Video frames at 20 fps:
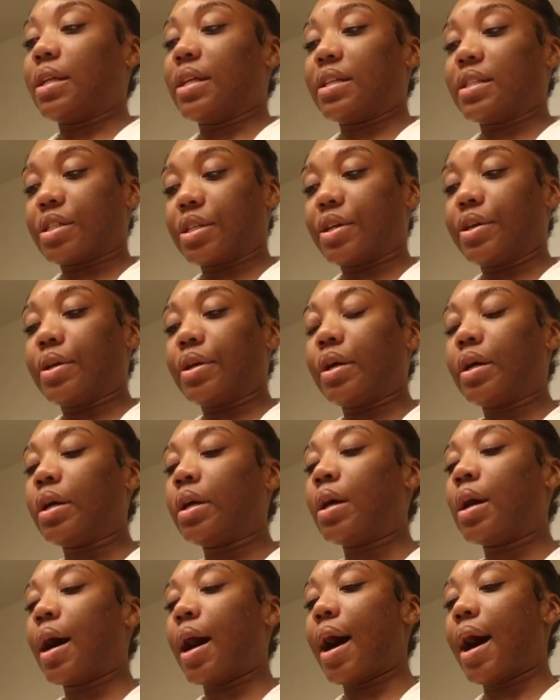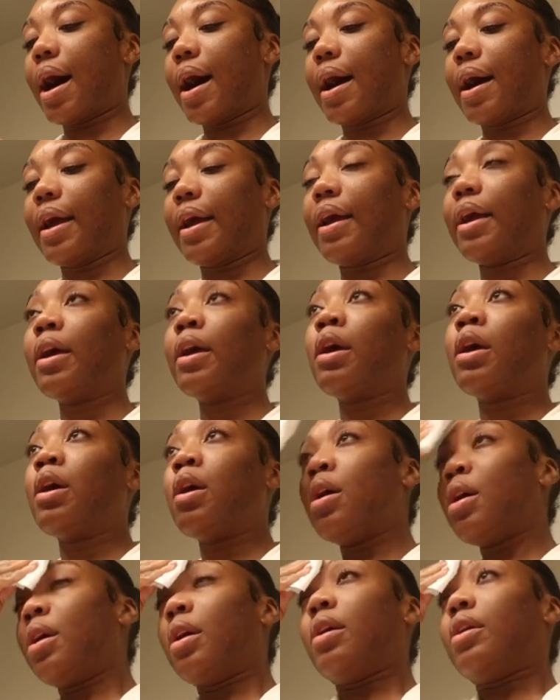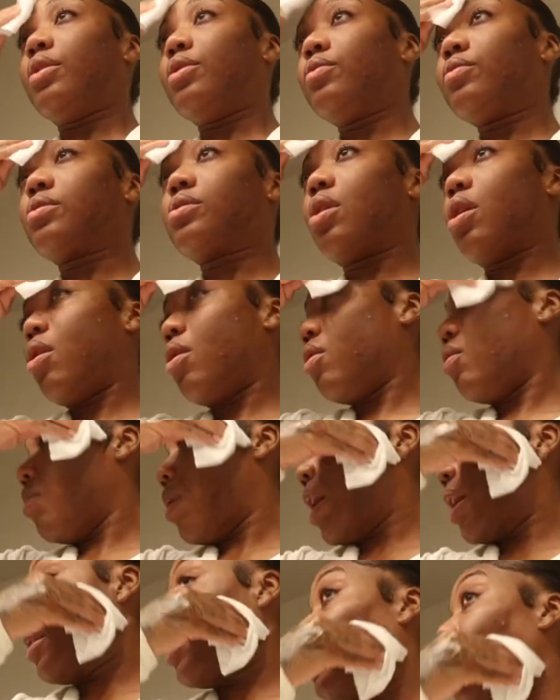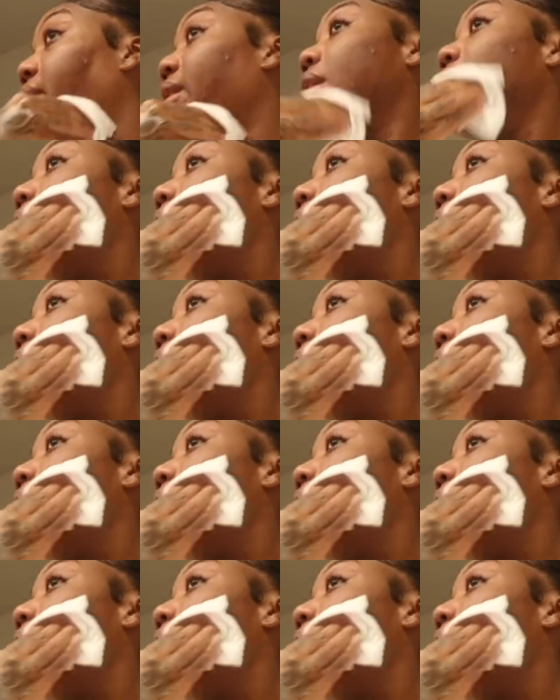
cleanser. I use cold water